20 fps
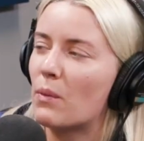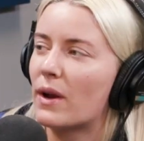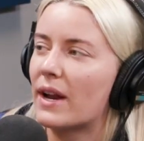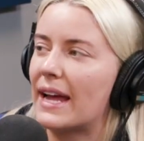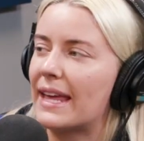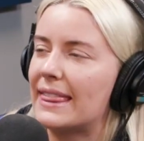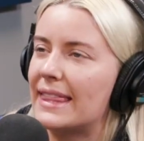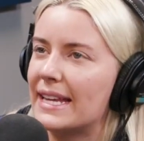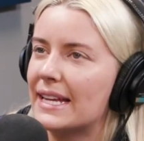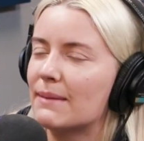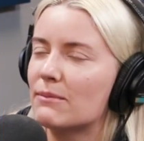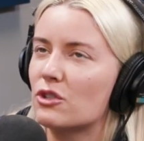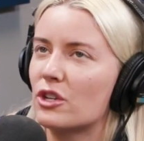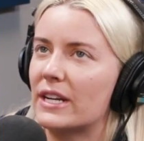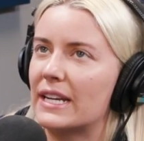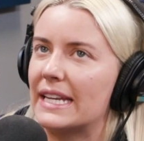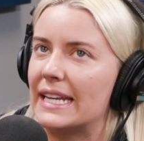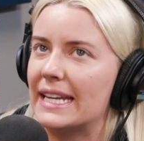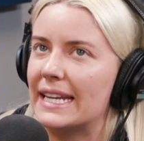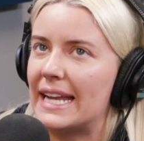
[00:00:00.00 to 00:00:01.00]
what I think I'm trying
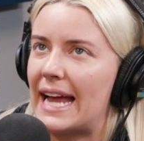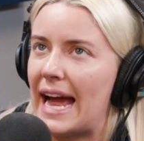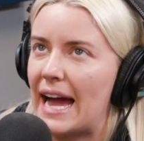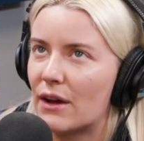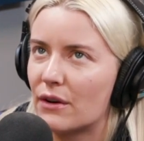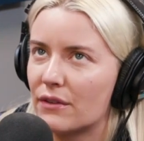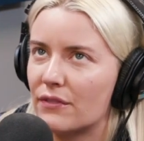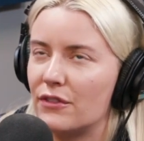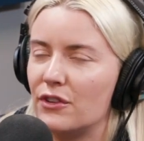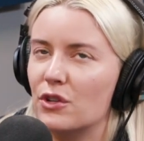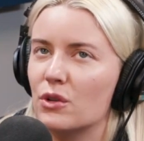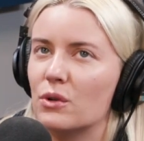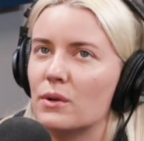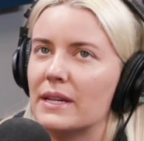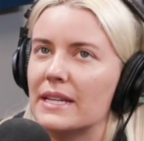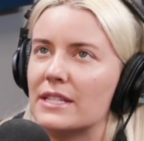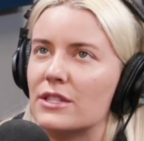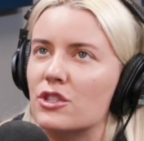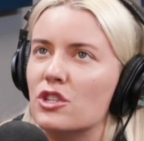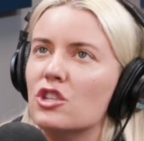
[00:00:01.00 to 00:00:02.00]
to get out of you
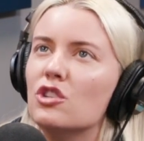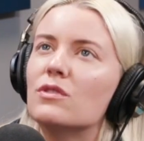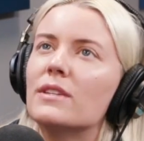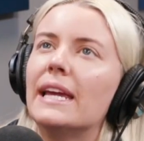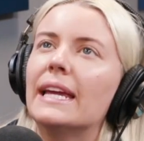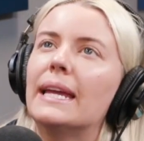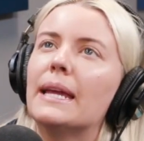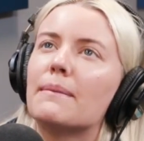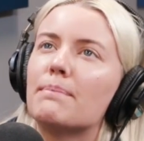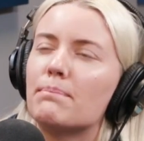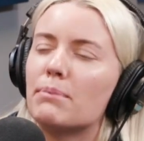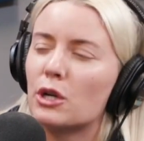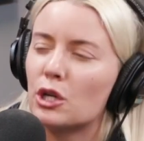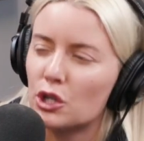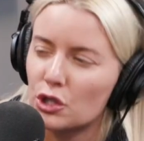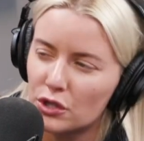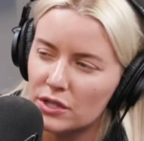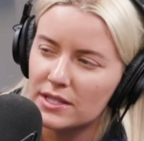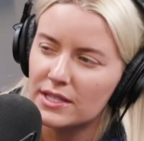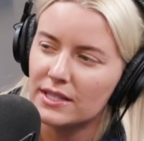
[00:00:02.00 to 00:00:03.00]
is, do you take it
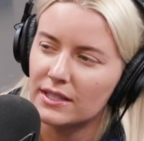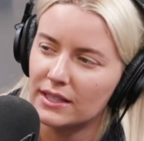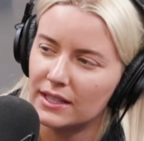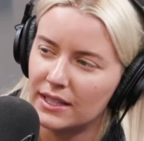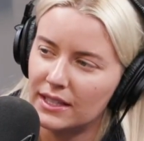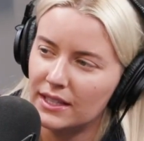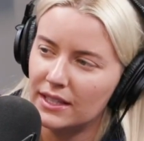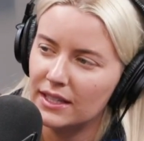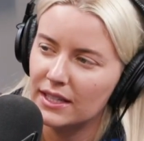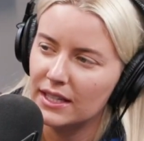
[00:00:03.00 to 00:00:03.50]
personally?